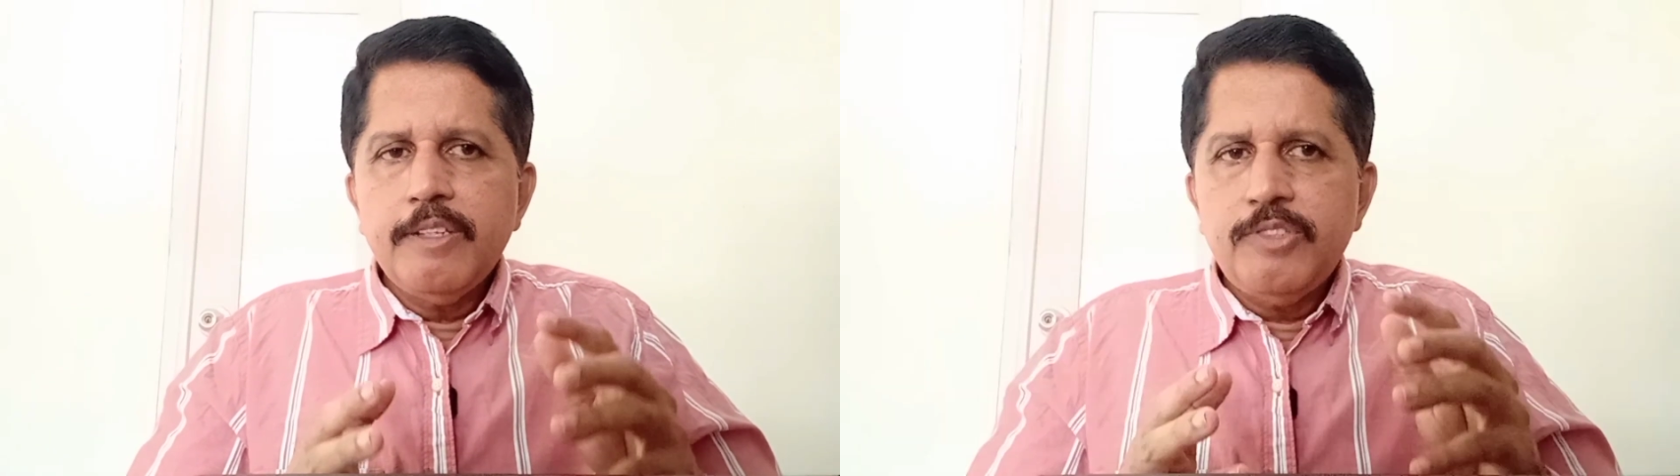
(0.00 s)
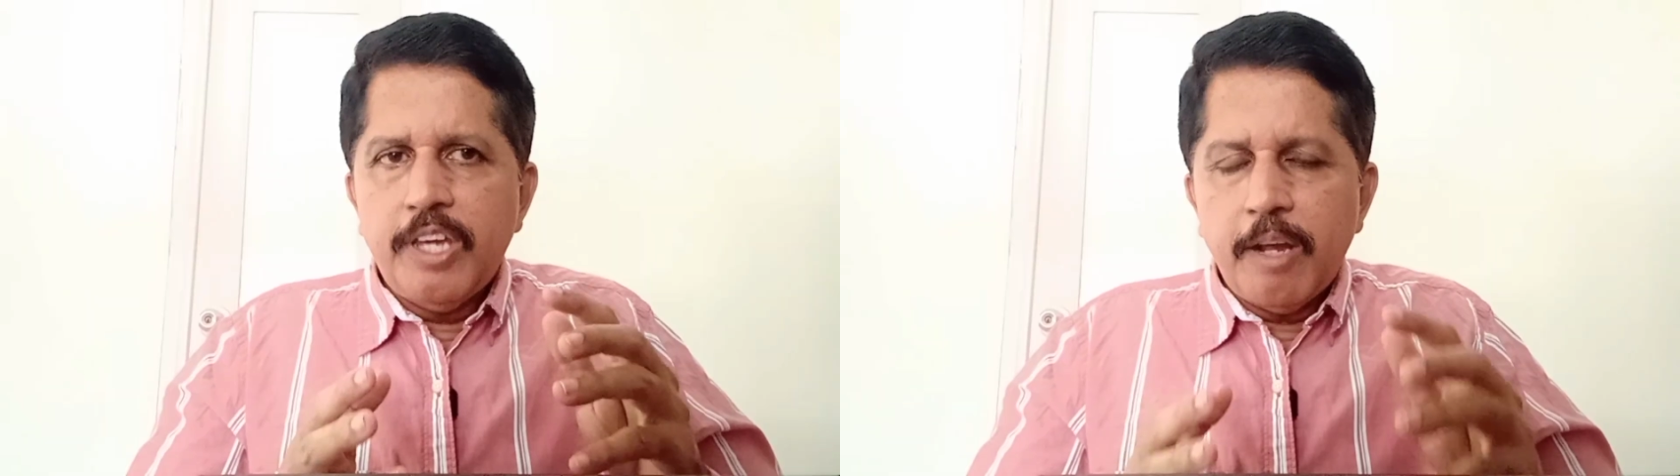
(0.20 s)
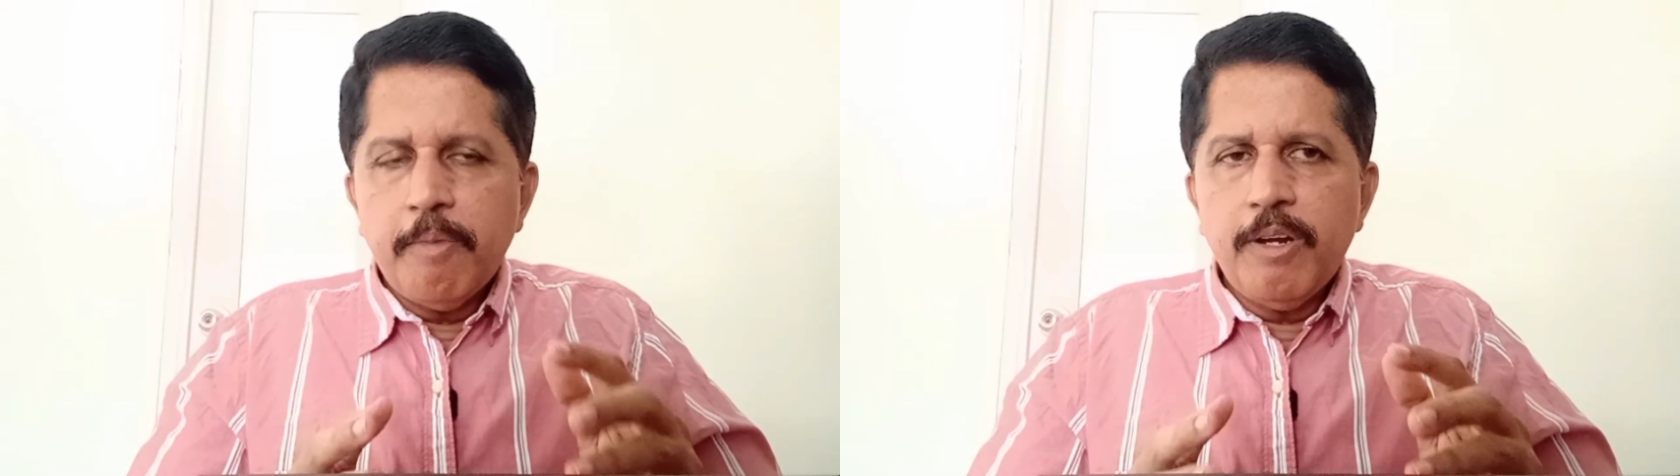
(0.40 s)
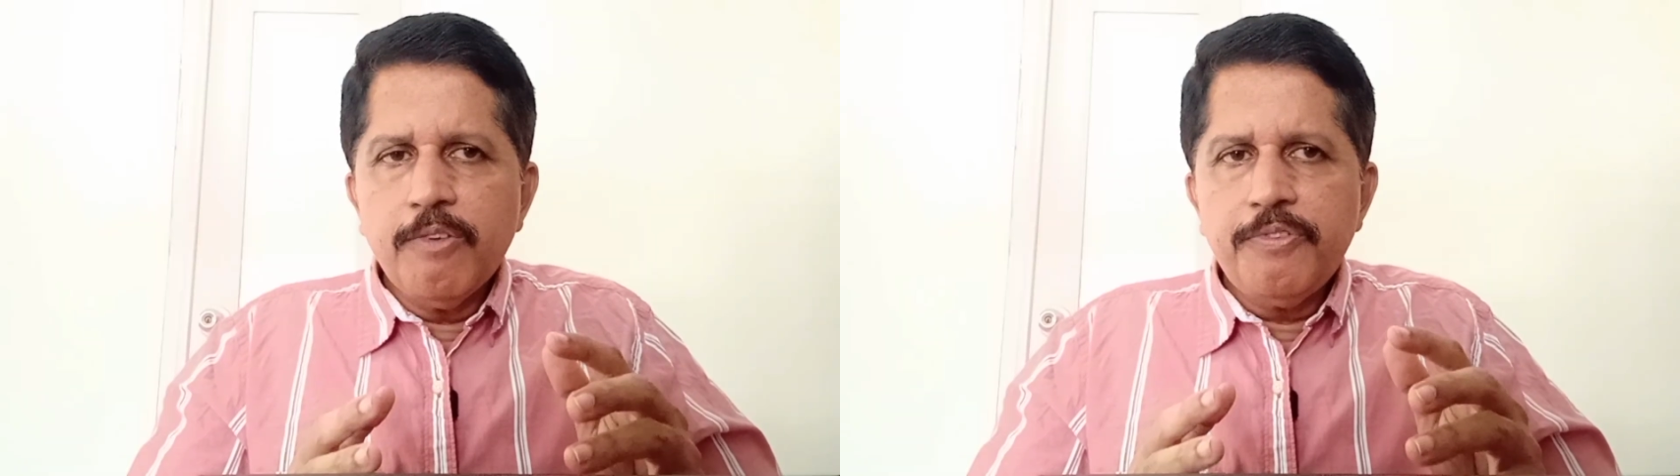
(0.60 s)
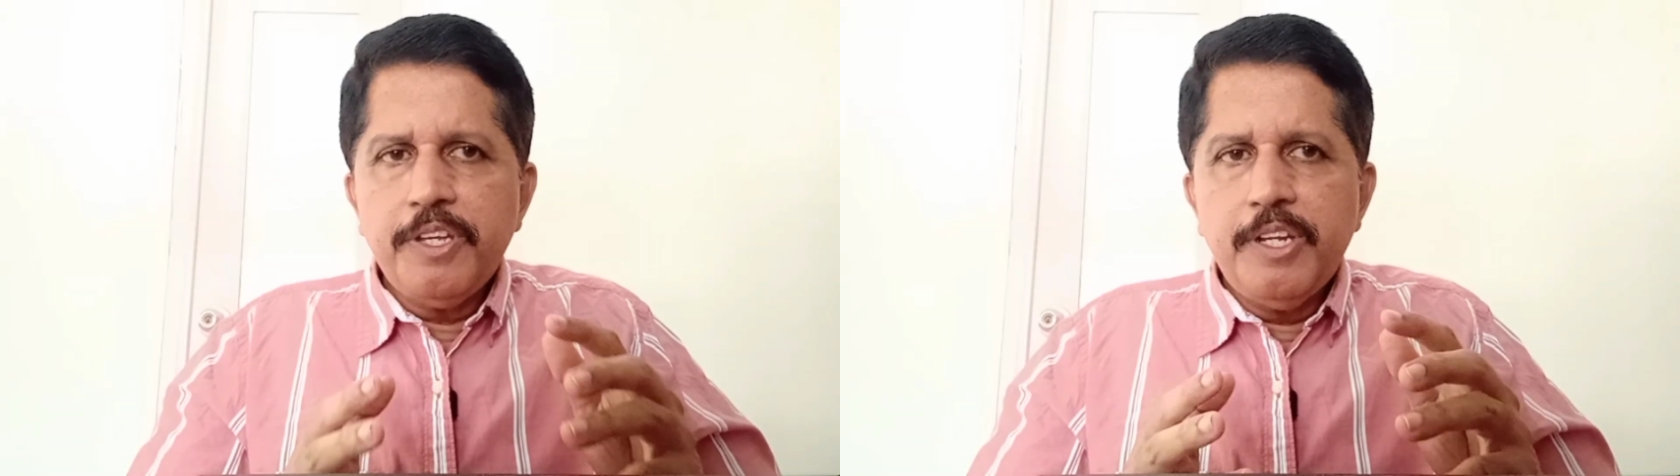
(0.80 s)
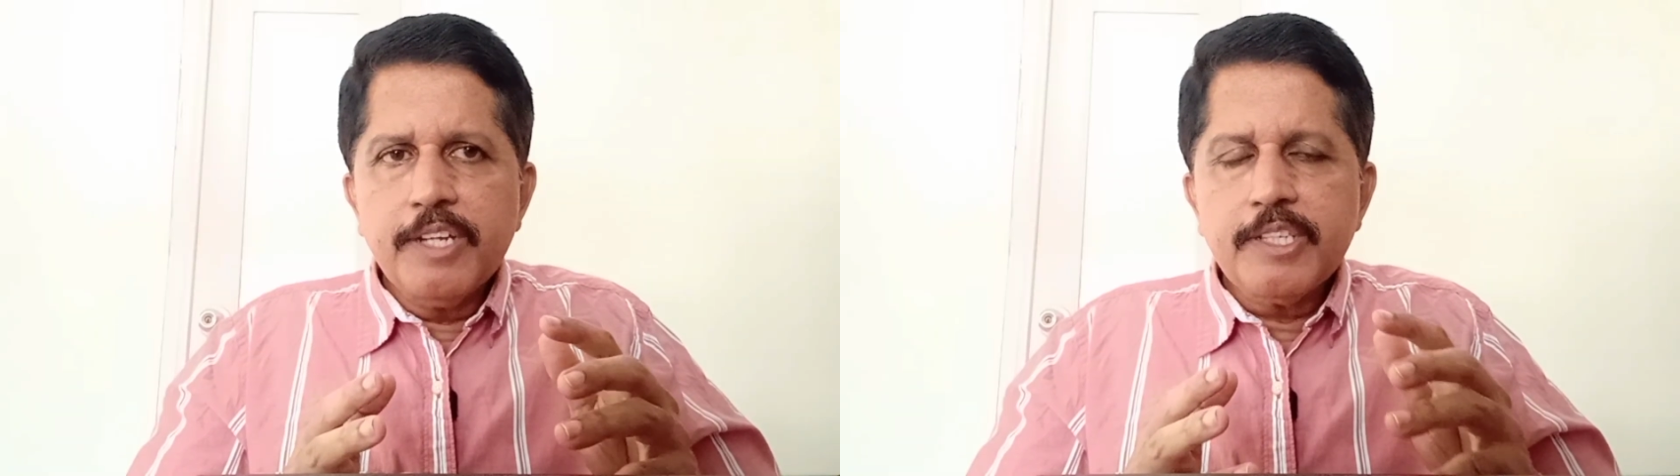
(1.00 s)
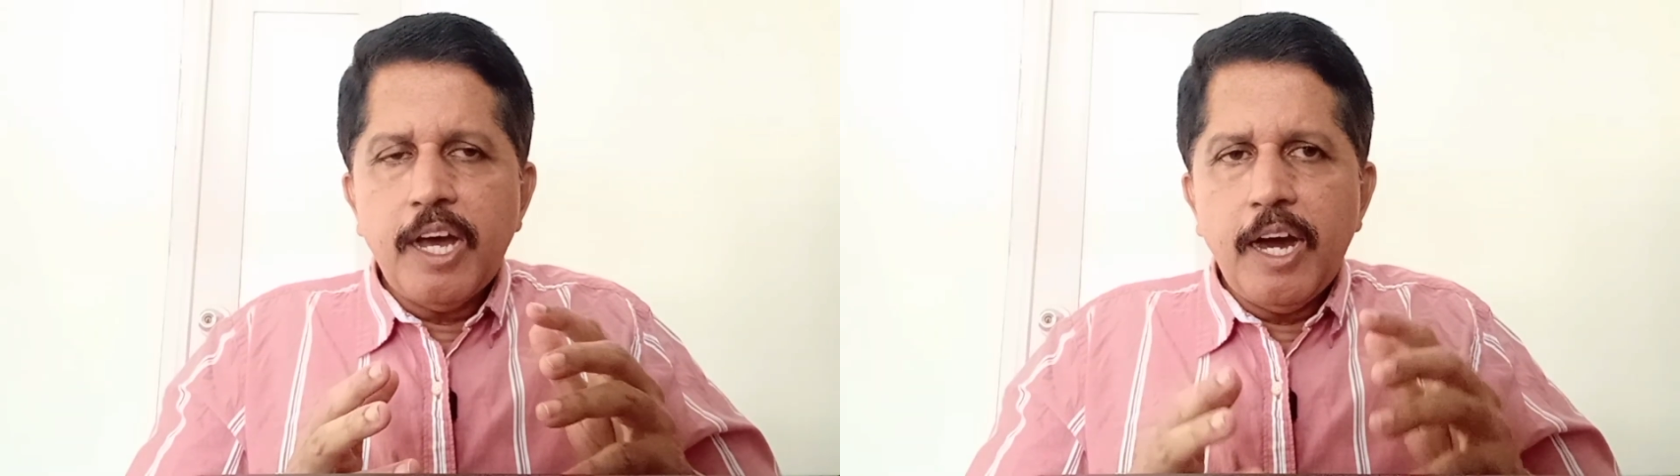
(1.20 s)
chairman of India's